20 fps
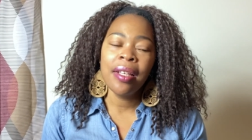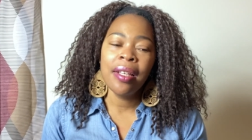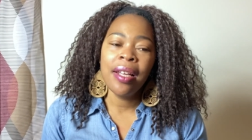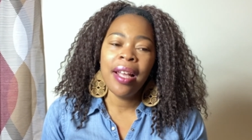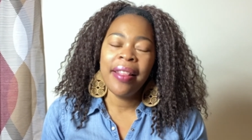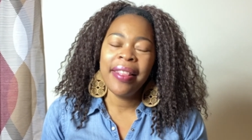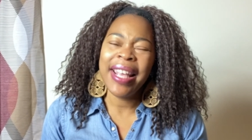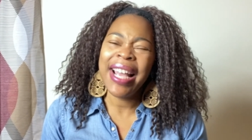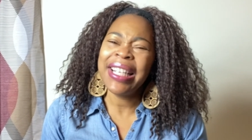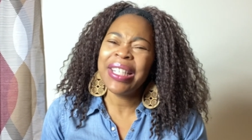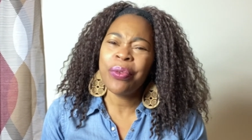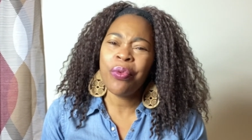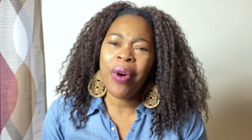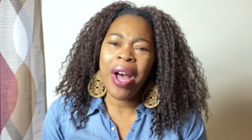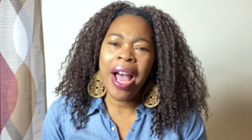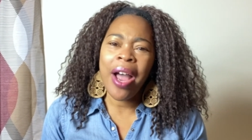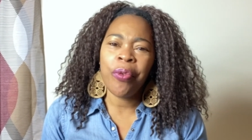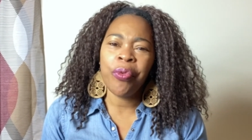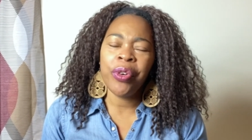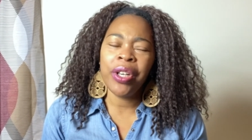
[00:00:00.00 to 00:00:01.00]
that's why
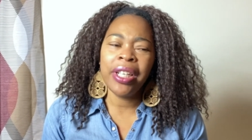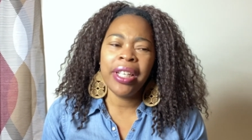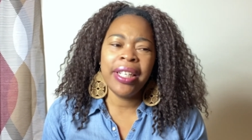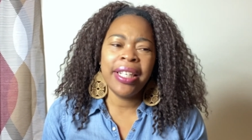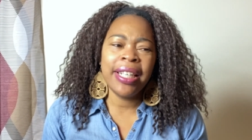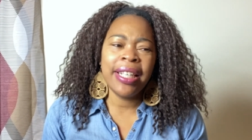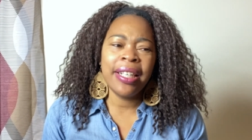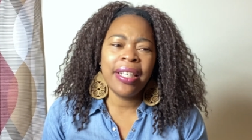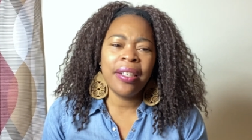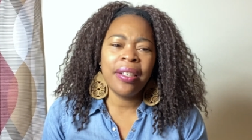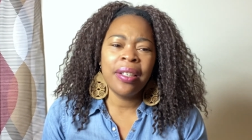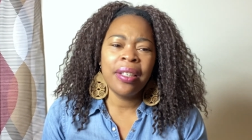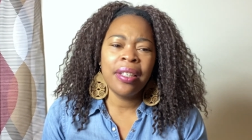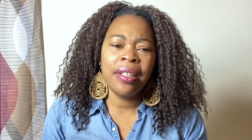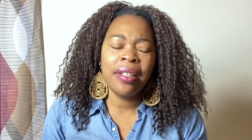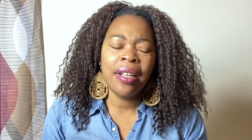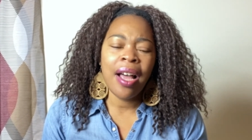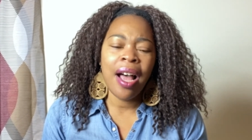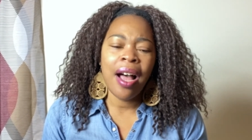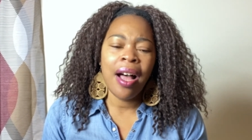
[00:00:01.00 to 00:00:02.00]
I really didn't
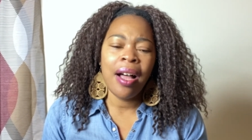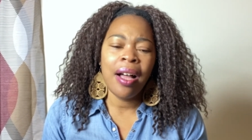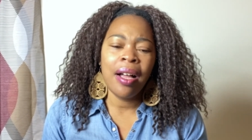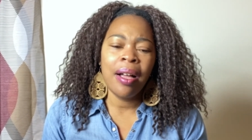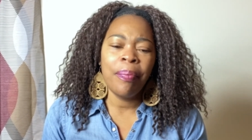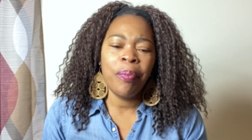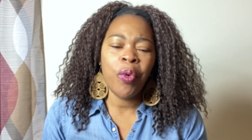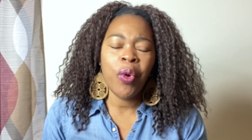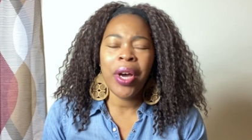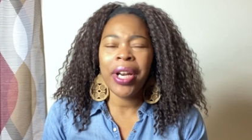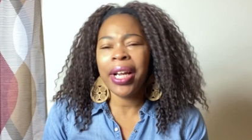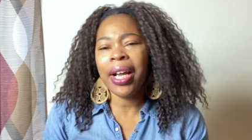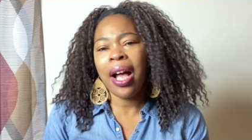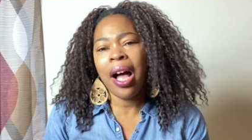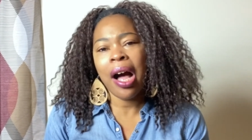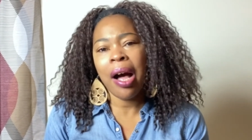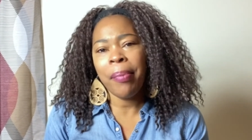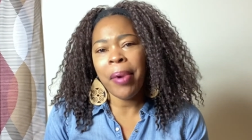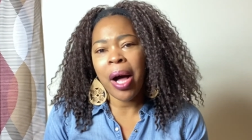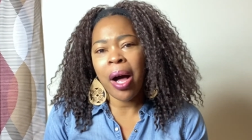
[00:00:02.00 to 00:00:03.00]
um, wanna
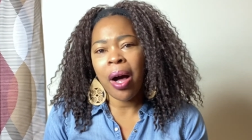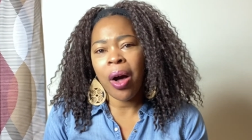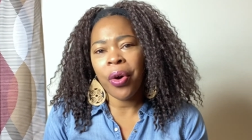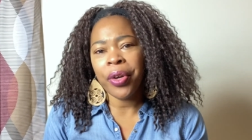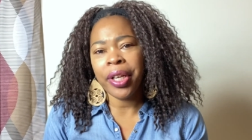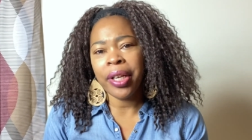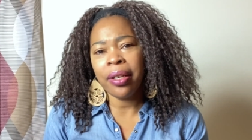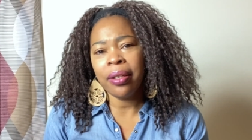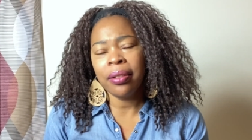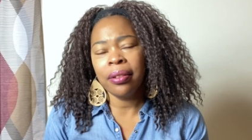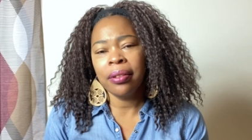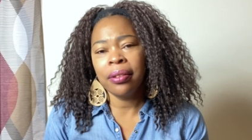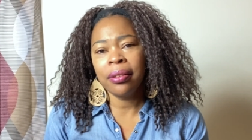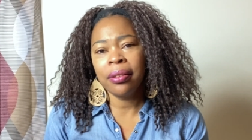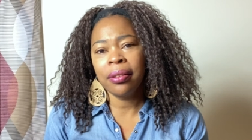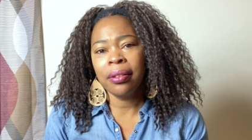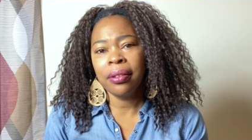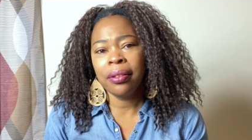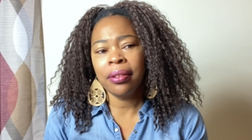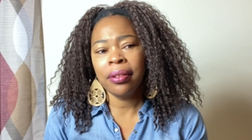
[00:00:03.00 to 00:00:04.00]
come on and
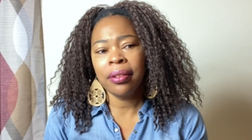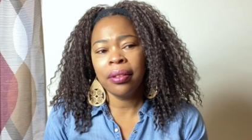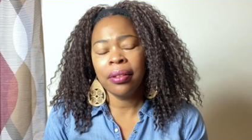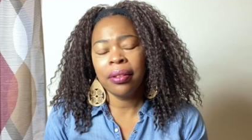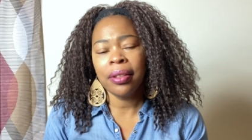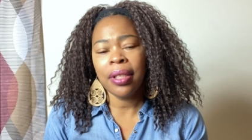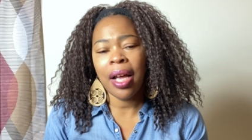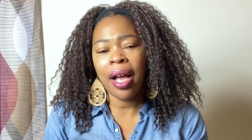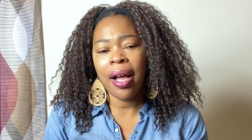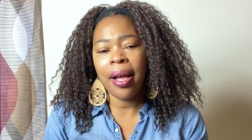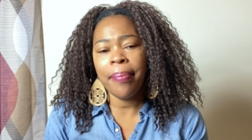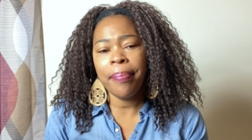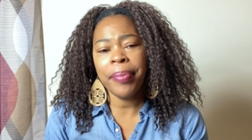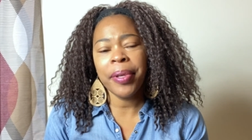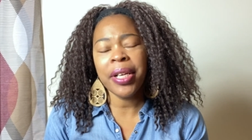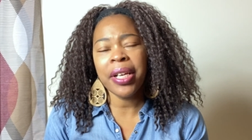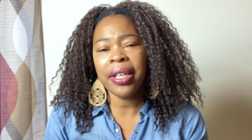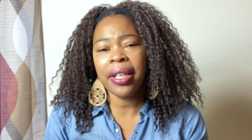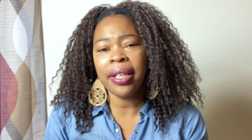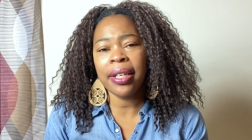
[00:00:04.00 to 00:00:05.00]

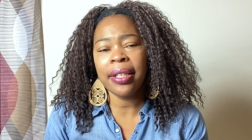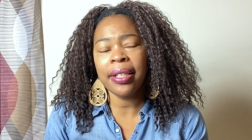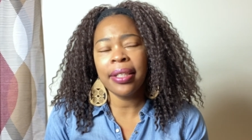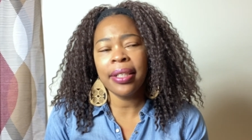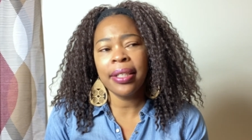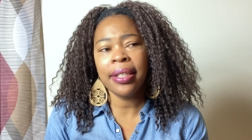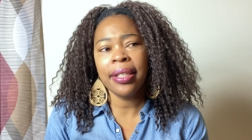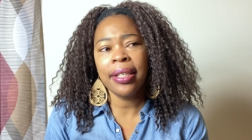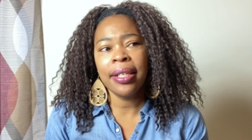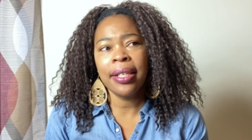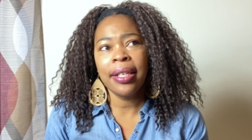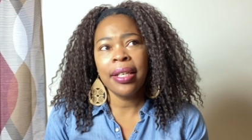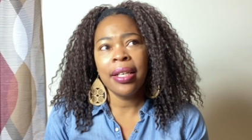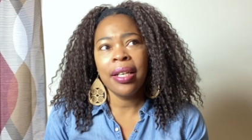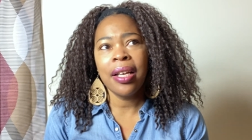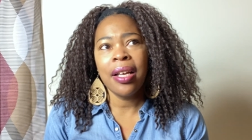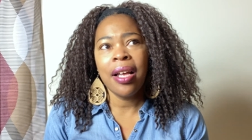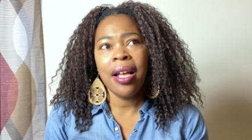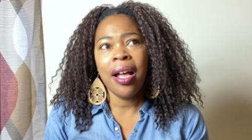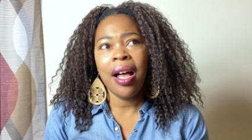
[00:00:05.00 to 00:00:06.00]
put a
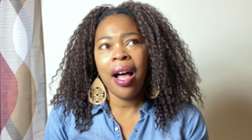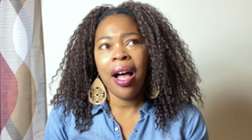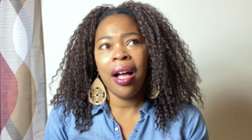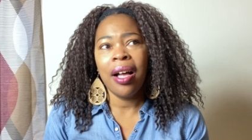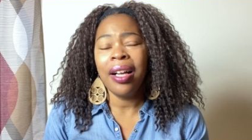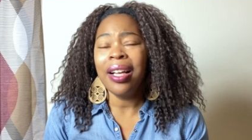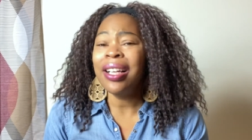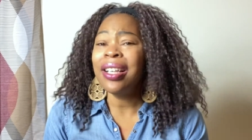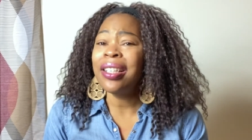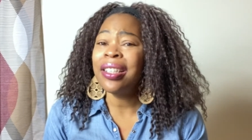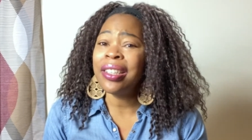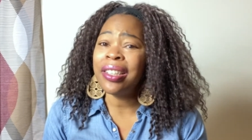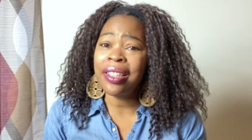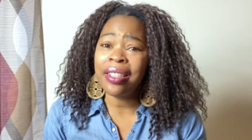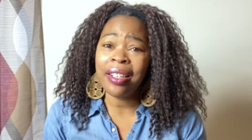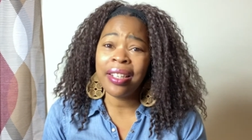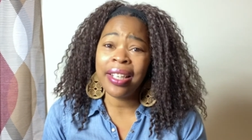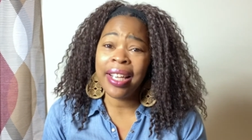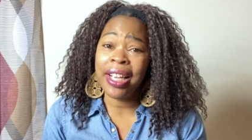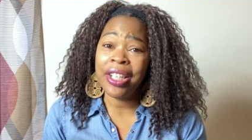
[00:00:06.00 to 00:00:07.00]
a
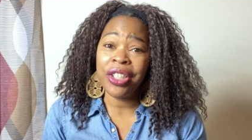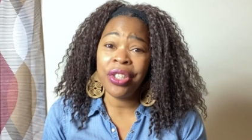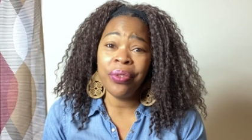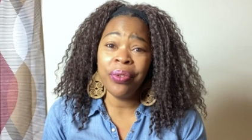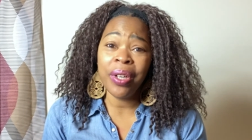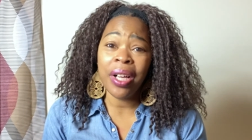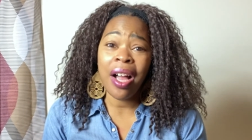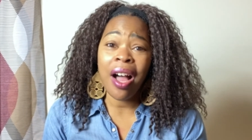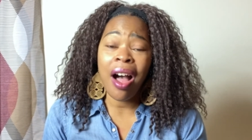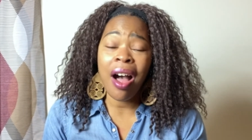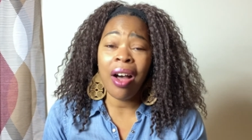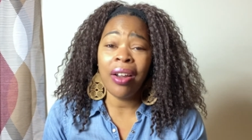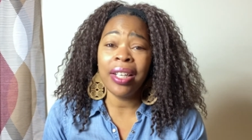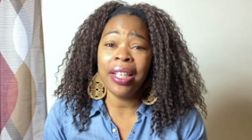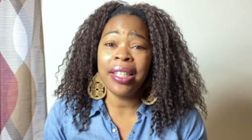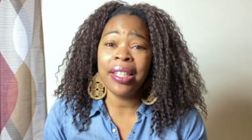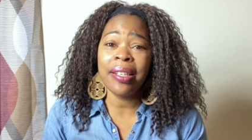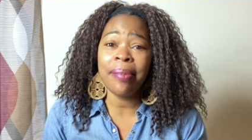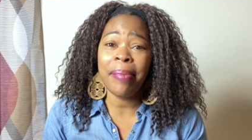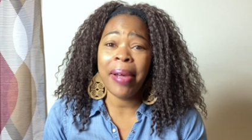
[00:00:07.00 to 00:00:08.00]
hook, as you will call
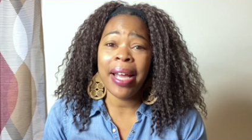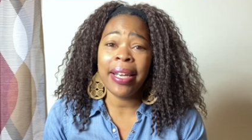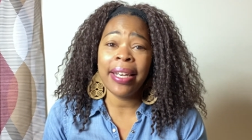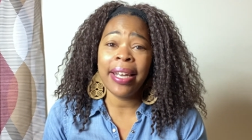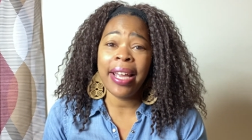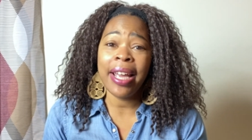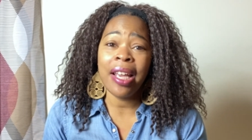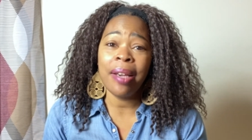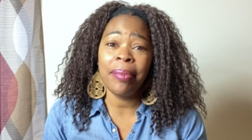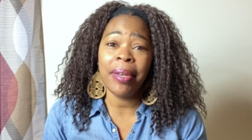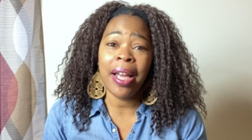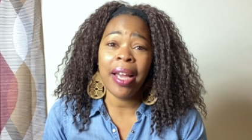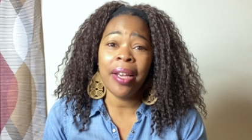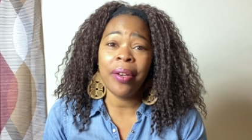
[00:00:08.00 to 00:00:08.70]
it, to my name, like